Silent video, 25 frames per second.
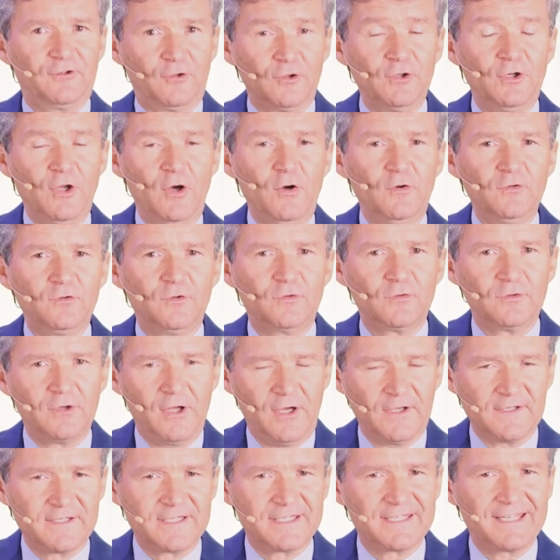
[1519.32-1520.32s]
no to
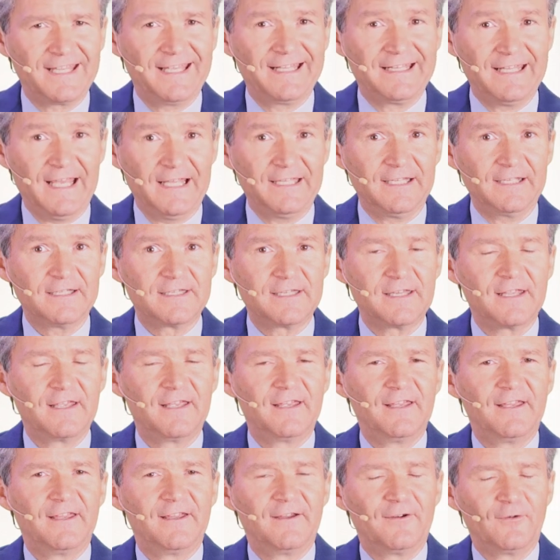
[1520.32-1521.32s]
loss, and that is
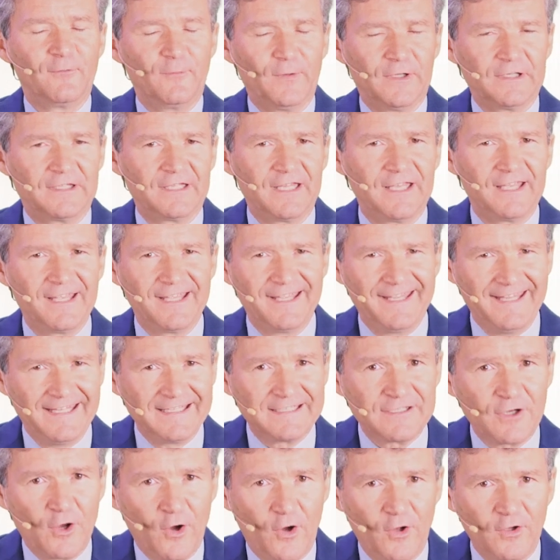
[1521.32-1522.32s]
what
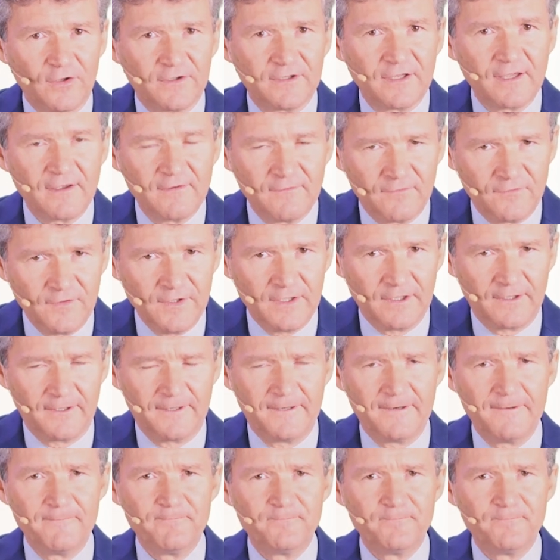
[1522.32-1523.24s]
is called fear.